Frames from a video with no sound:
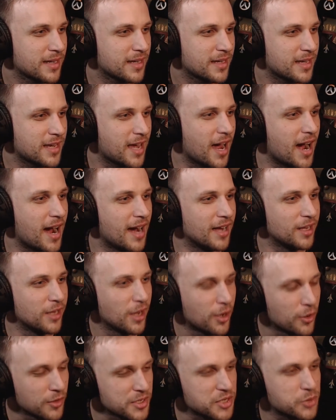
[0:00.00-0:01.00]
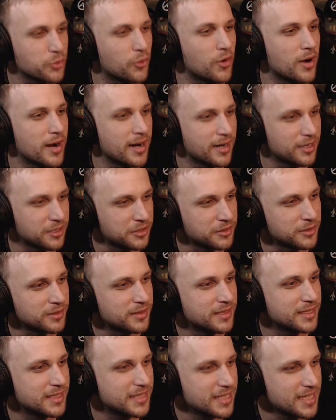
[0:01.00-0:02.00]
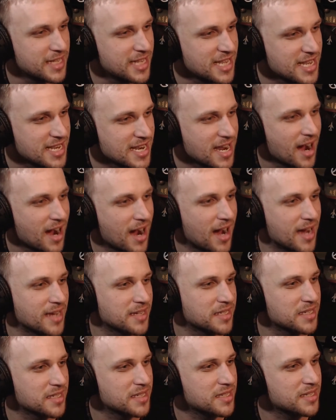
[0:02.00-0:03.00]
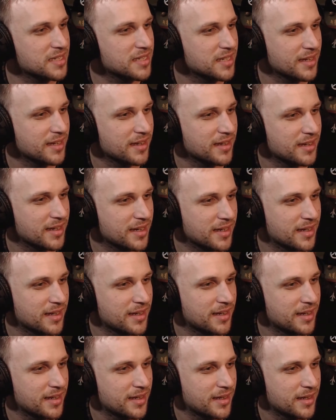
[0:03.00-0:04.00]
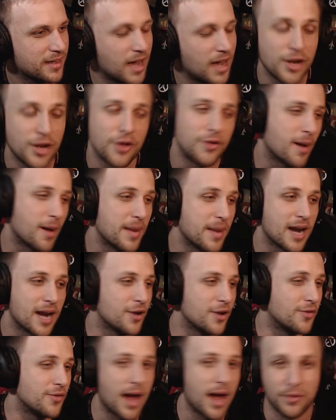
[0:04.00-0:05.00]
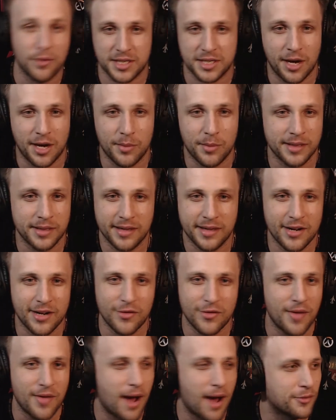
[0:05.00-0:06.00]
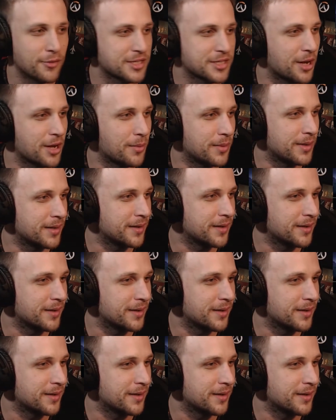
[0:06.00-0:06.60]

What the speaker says: Kylo as well. Nice. I knew that was coming. I knew that was coming.